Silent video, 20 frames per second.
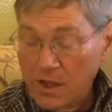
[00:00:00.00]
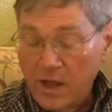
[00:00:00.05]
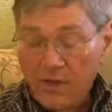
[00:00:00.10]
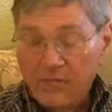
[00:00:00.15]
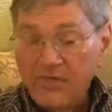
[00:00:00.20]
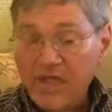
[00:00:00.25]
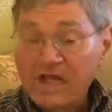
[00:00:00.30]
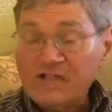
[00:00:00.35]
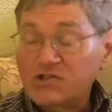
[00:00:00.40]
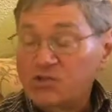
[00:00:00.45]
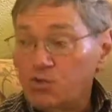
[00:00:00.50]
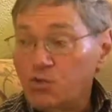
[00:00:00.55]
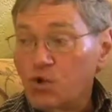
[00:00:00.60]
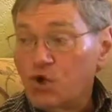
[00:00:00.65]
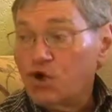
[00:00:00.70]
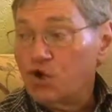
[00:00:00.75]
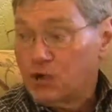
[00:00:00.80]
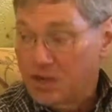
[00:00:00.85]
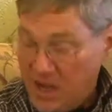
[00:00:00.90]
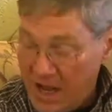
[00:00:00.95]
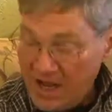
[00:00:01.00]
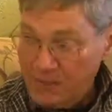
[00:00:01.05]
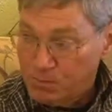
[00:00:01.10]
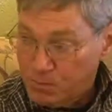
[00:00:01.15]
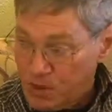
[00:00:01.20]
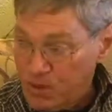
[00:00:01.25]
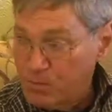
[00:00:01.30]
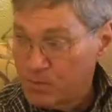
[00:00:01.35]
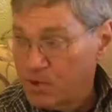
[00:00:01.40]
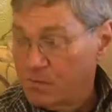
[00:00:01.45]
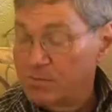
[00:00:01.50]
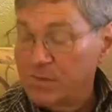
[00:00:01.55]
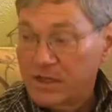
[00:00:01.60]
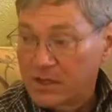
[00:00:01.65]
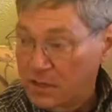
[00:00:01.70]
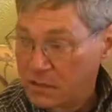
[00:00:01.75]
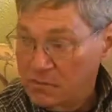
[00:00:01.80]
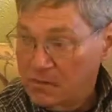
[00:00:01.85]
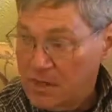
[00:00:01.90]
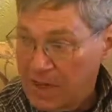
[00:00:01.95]
And that could not be
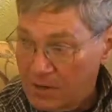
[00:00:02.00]
permitted.